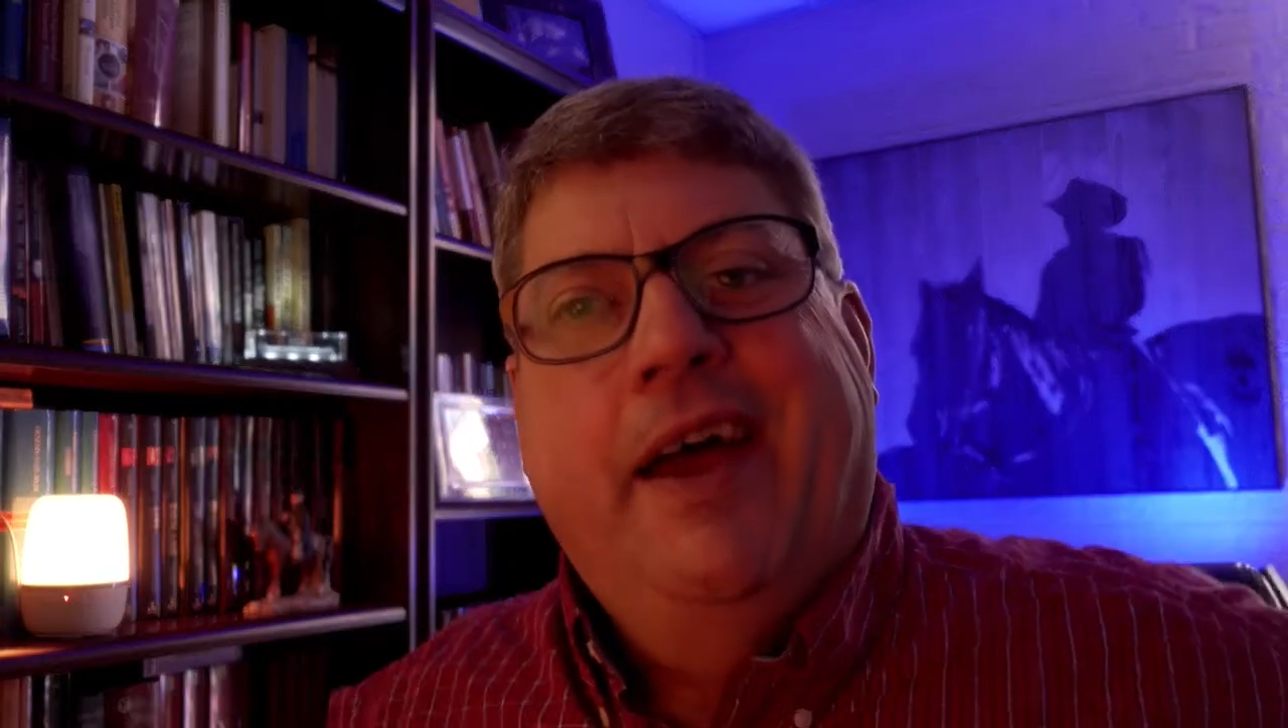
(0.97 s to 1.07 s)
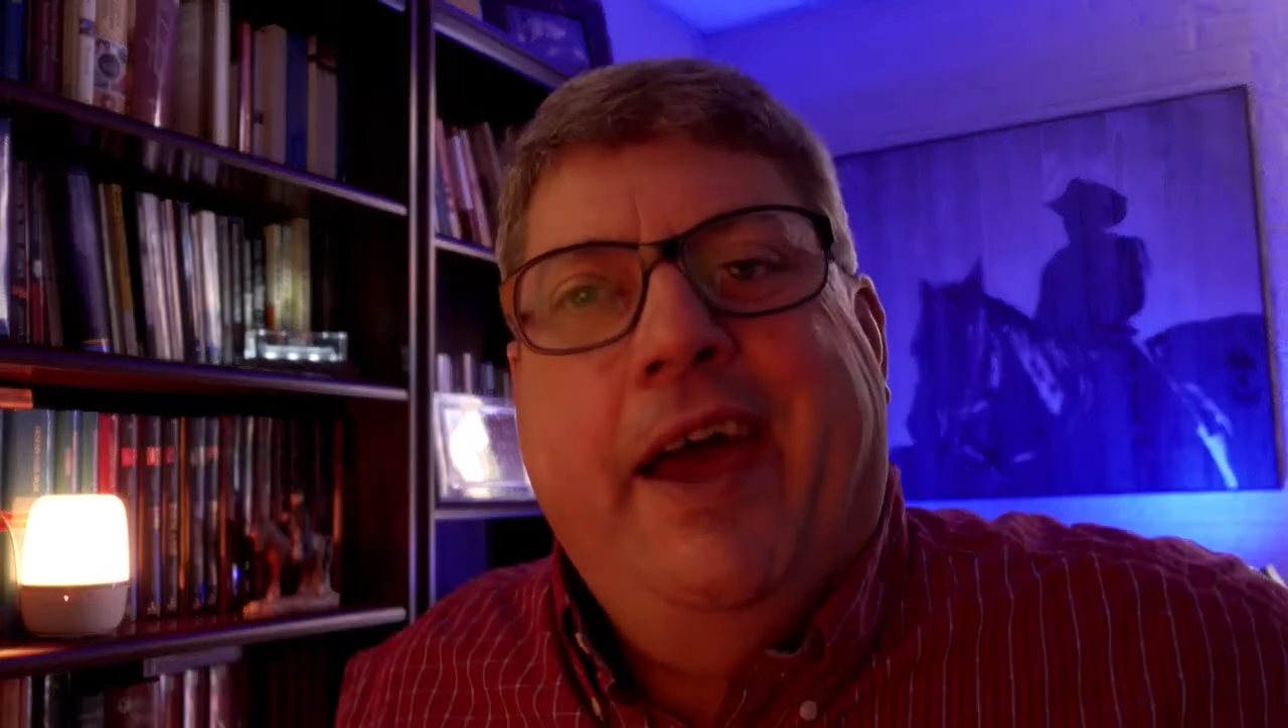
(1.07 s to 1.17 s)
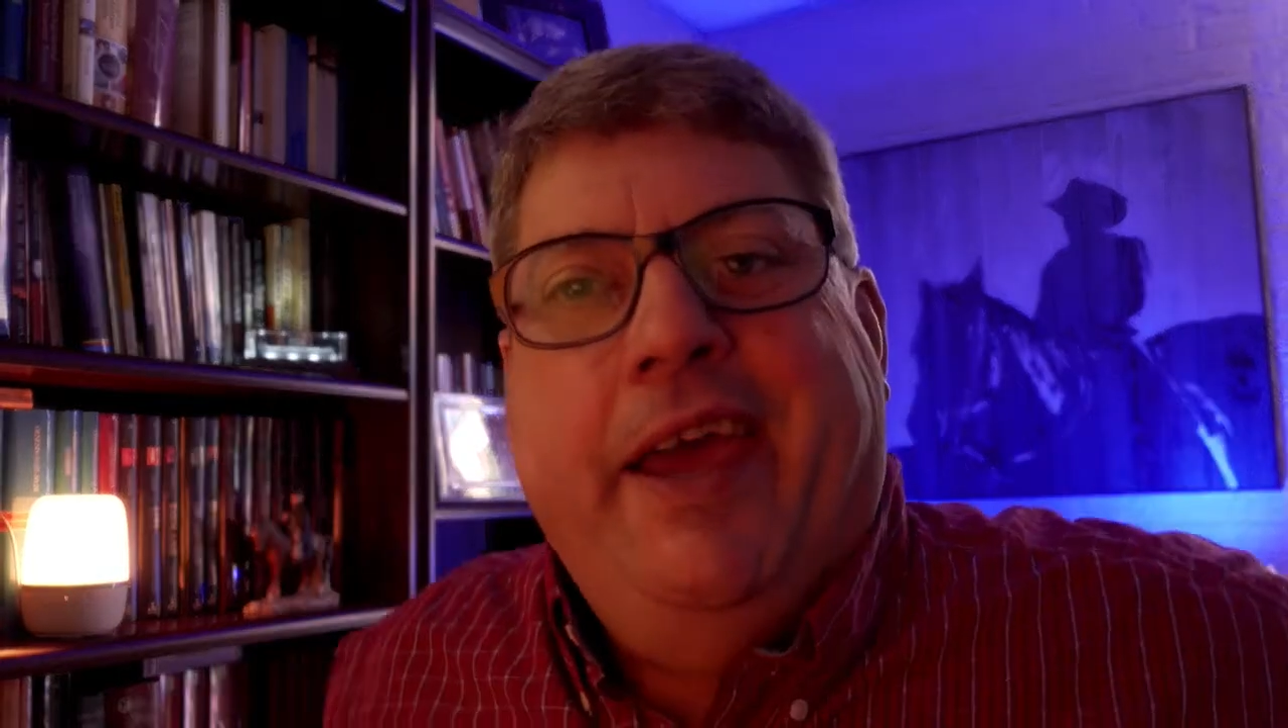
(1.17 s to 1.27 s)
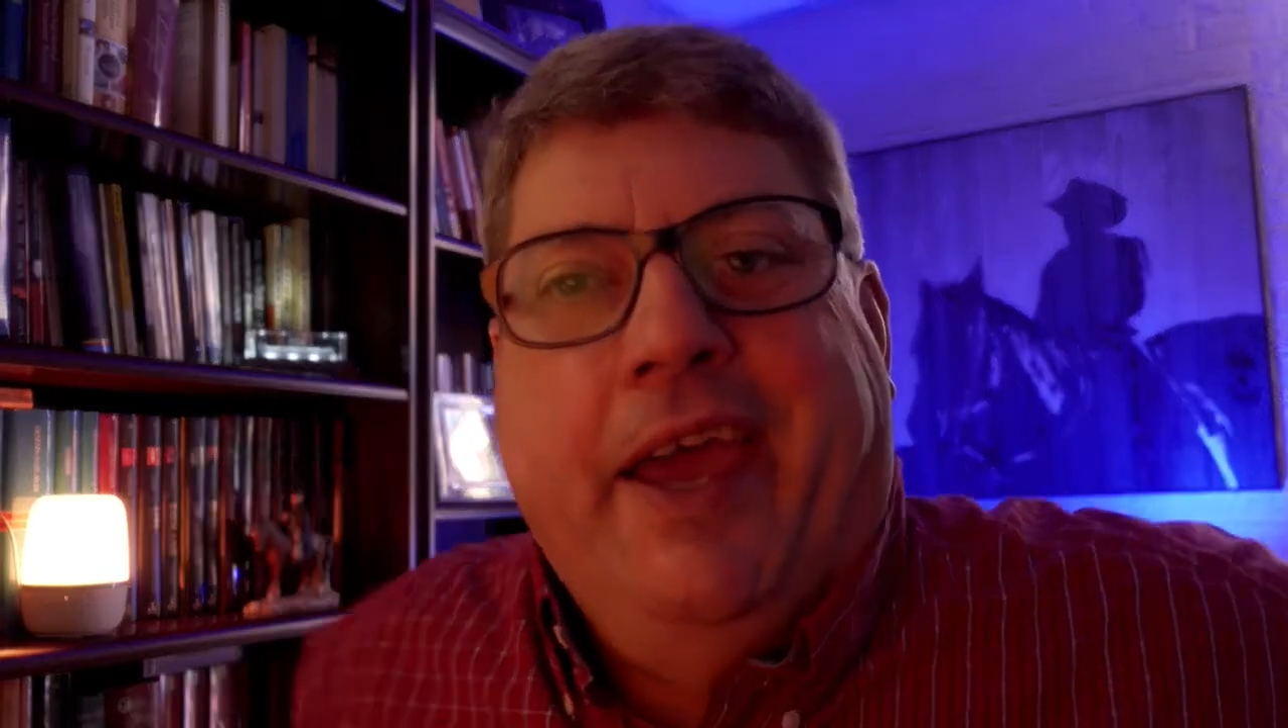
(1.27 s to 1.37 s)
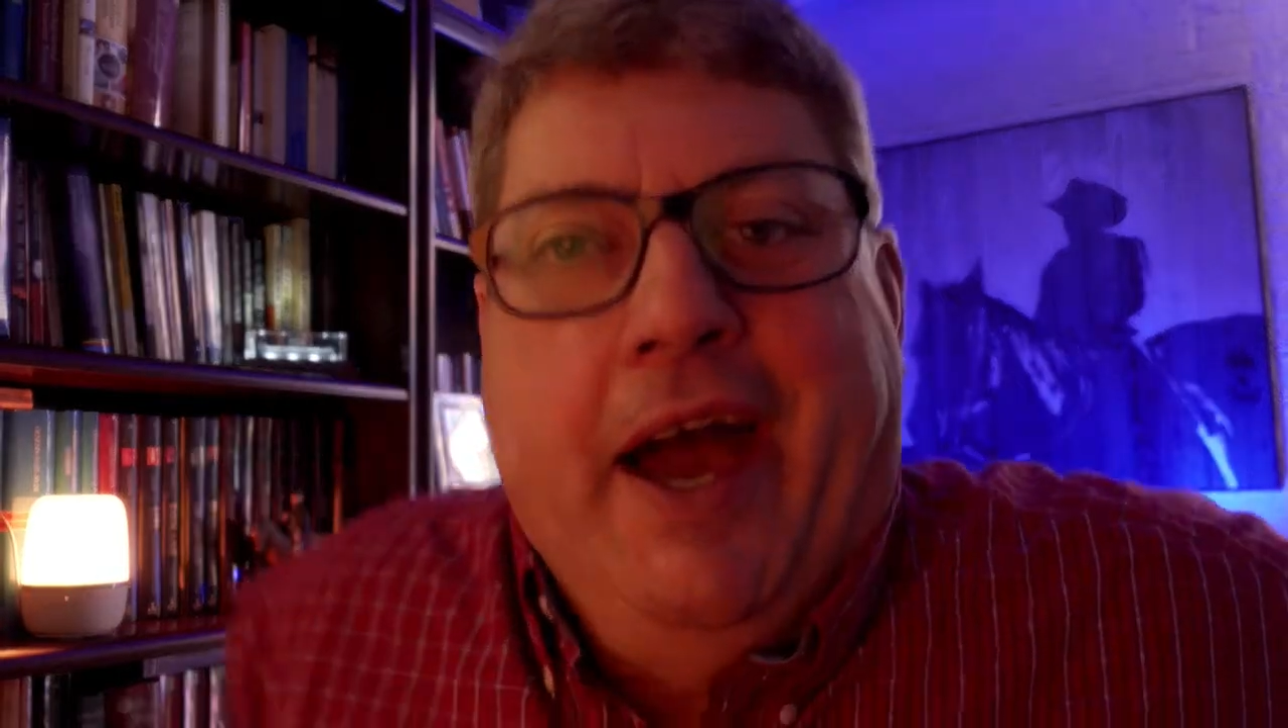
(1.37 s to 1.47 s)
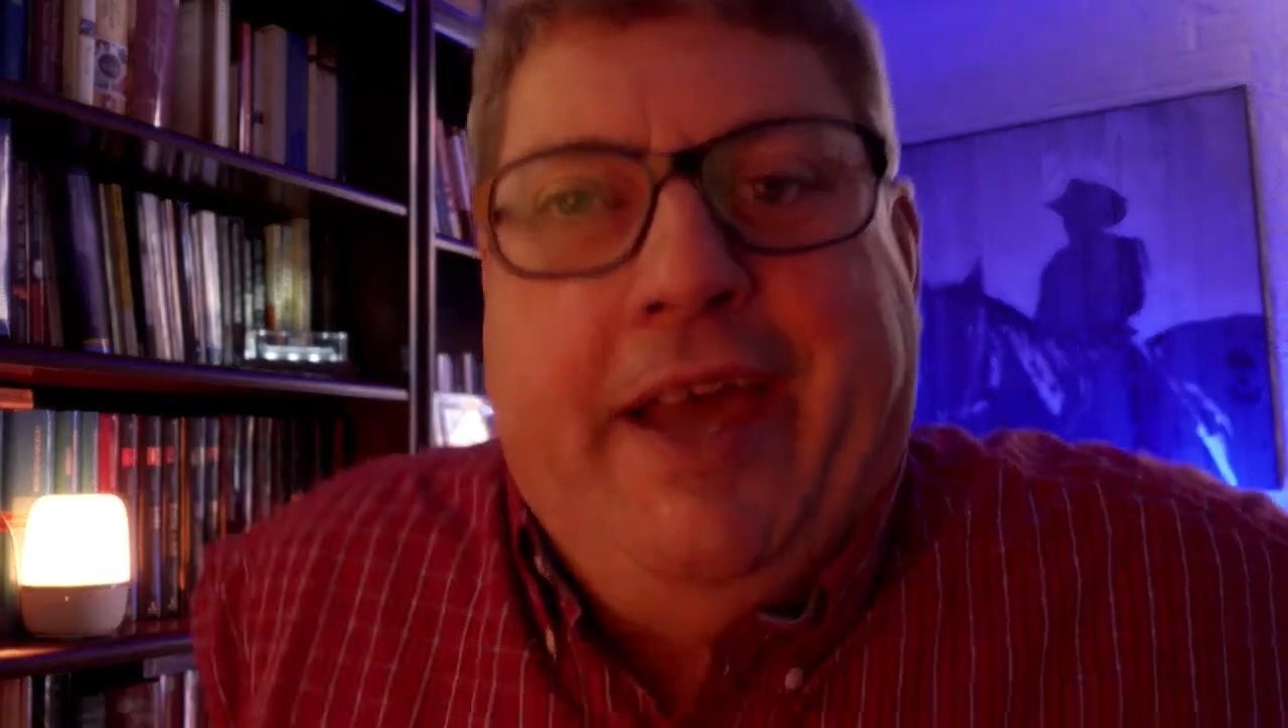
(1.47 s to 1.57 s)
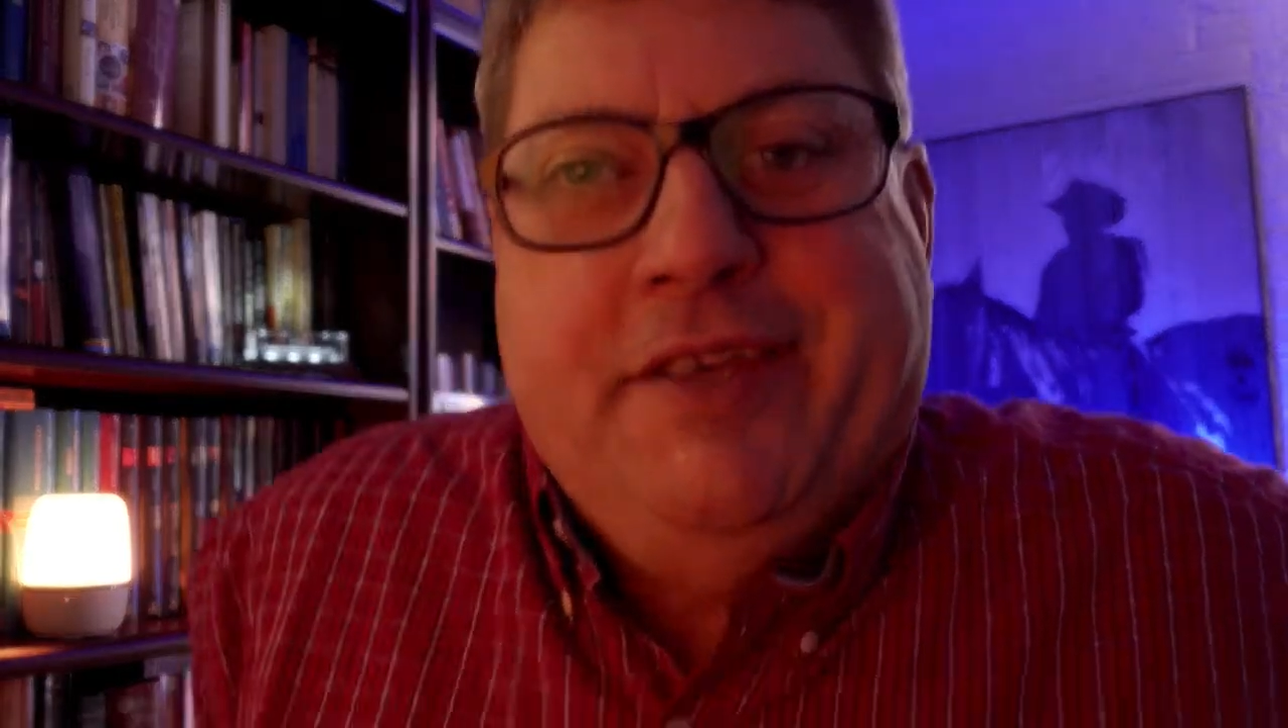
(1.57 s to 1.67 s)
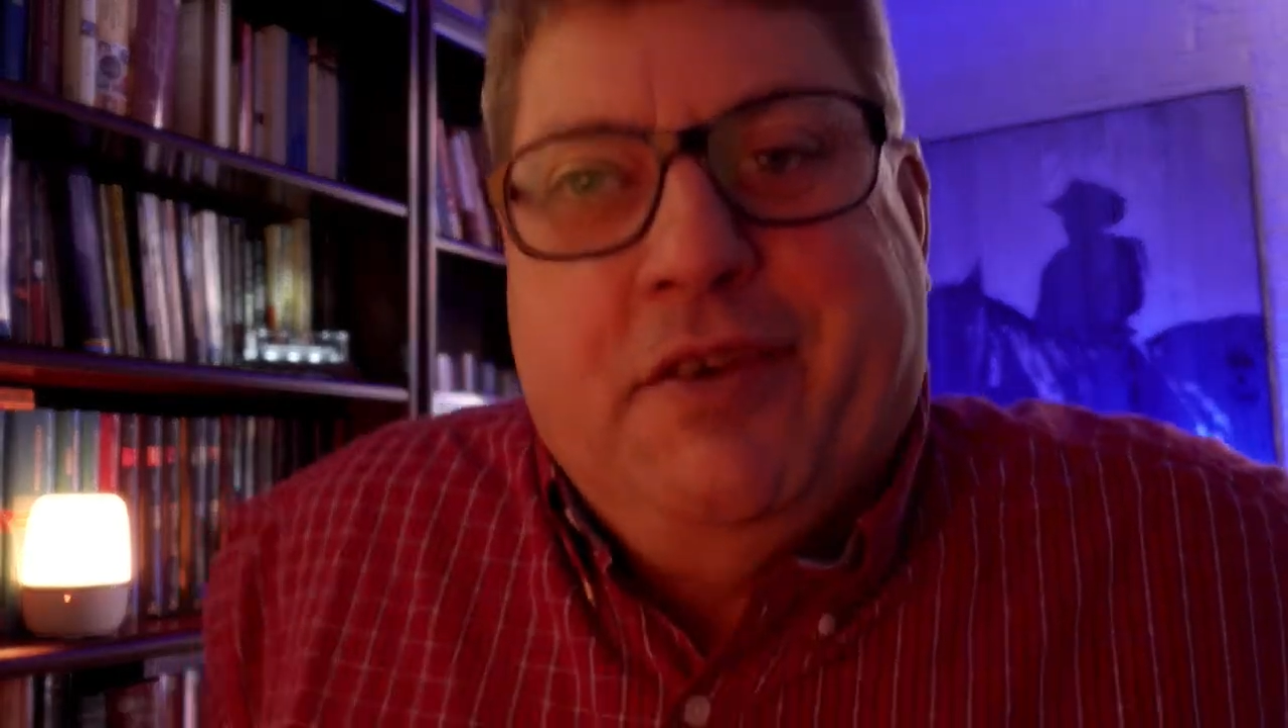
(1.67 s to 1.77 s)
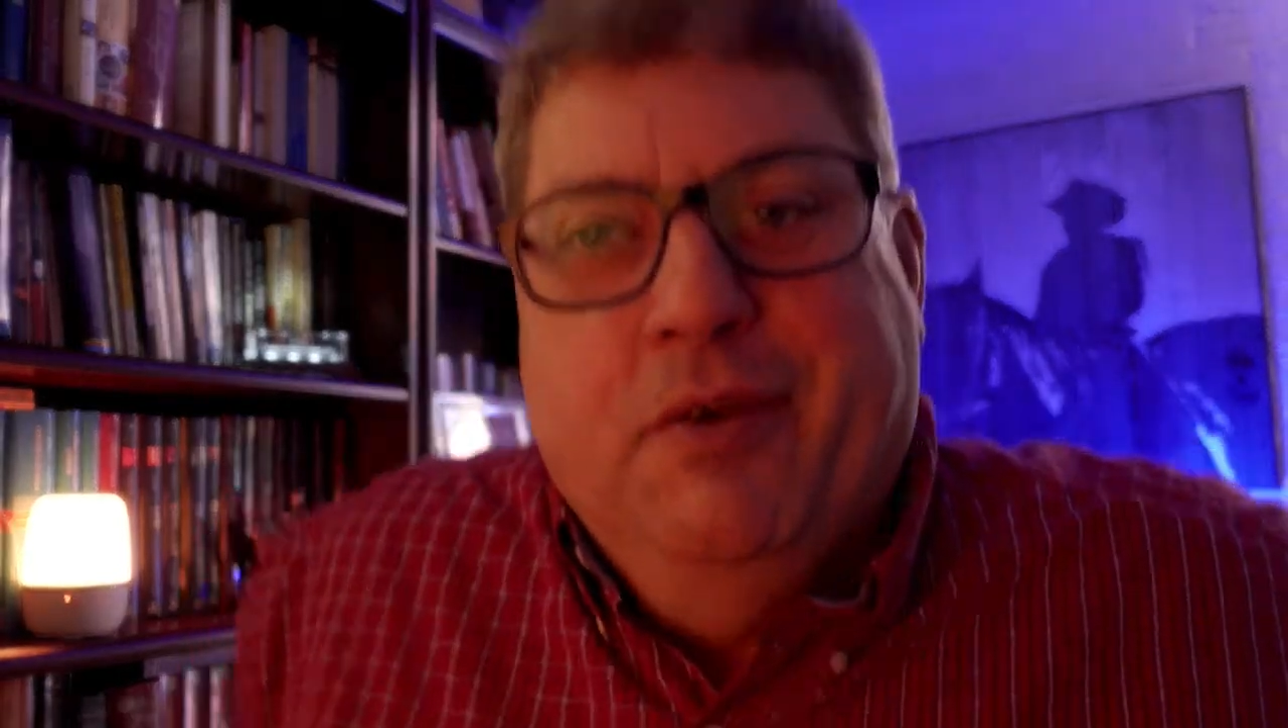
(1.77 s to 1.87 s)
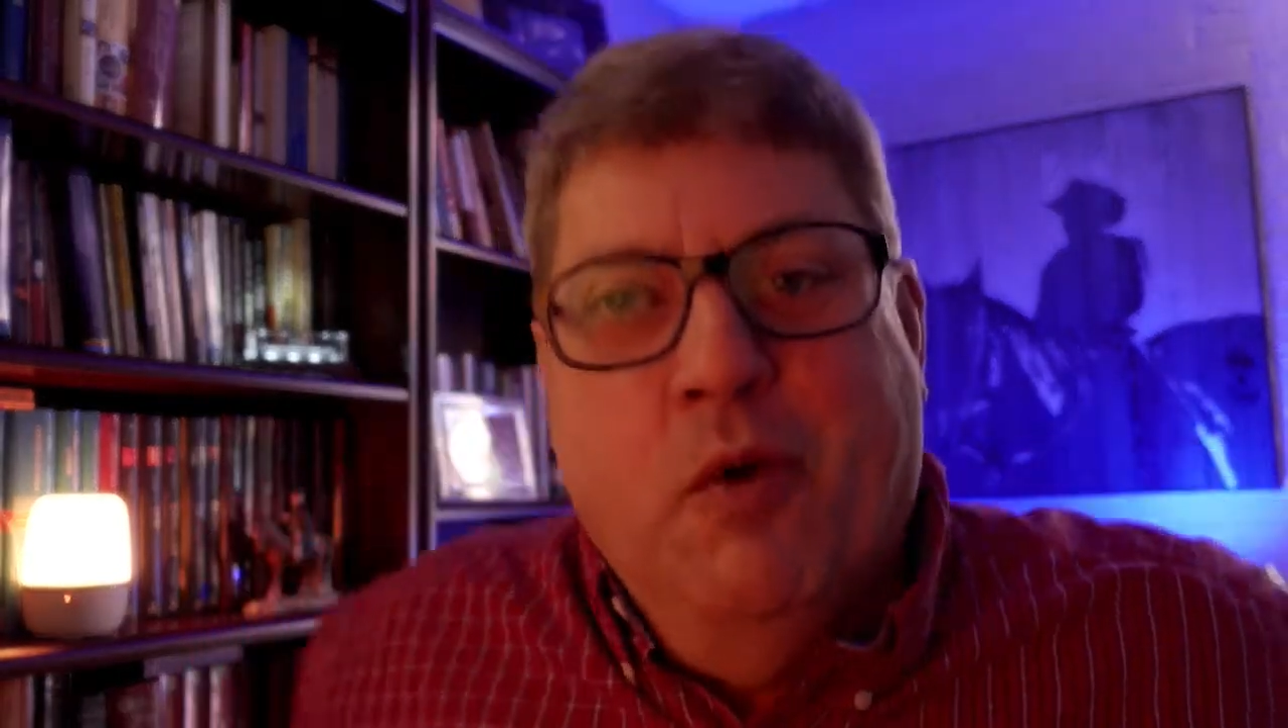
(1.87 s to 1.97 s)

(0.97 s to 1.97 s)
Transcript: Hey guys,